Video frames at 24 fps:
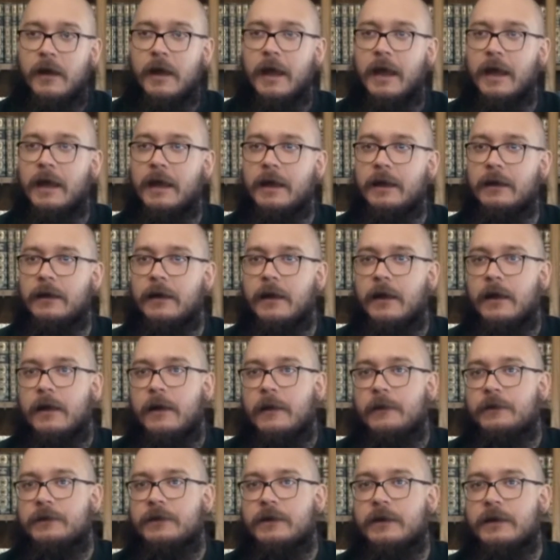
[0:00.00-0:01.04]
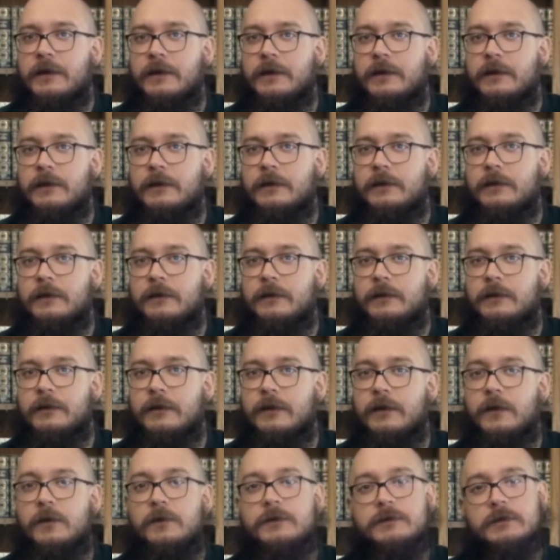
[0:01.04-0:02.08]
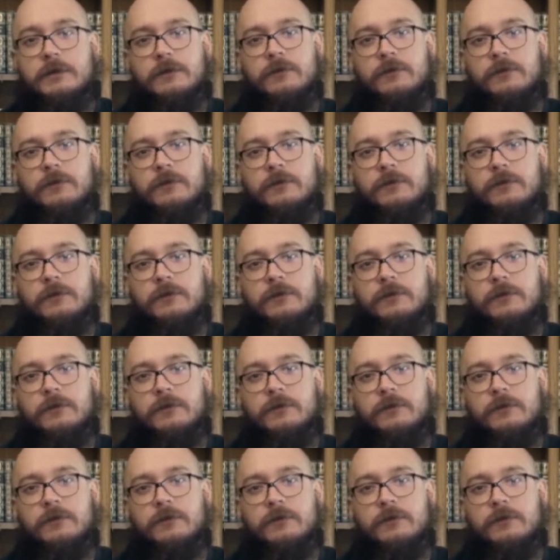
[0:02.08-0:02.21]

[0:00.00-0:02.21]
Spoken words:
and to use